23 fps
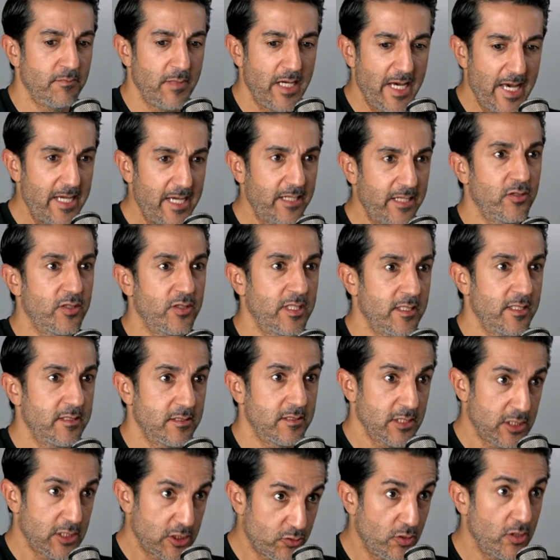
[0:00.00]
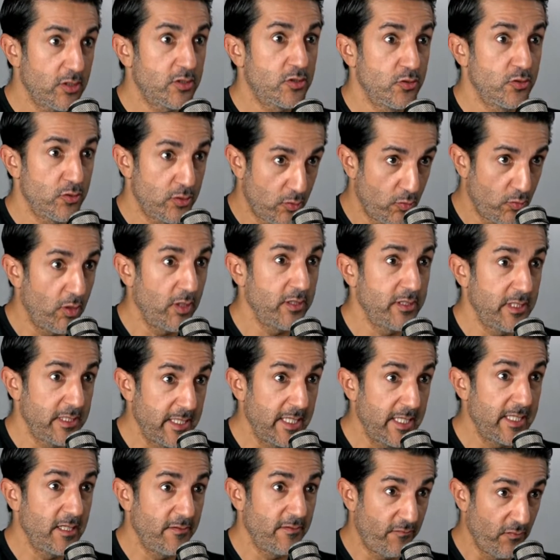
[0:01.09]
aggregate structured quality
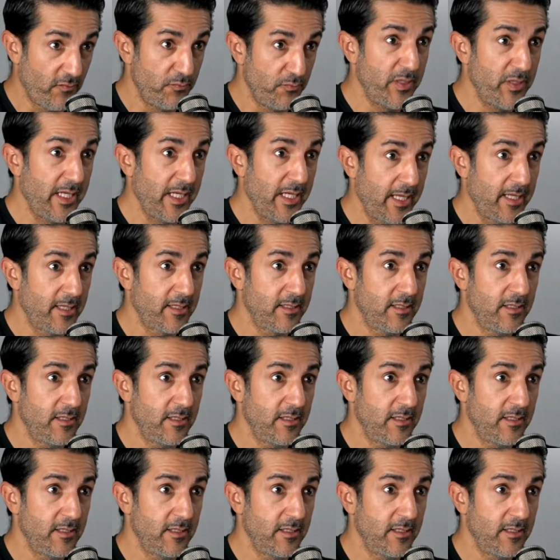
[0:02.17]
data for billing.